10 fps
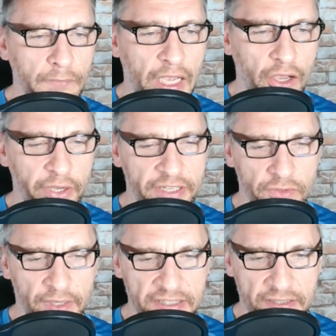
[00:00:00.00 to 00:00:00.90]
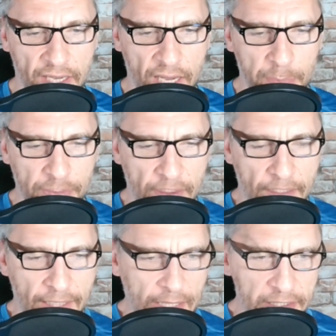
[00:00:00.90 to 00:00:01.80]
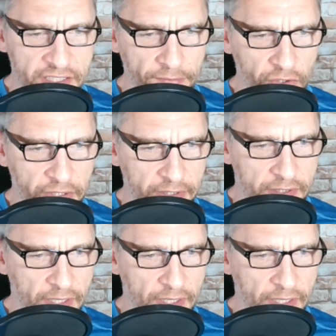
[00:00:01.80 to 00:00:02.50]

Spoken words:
Okay, so that's the app. Let's have a look at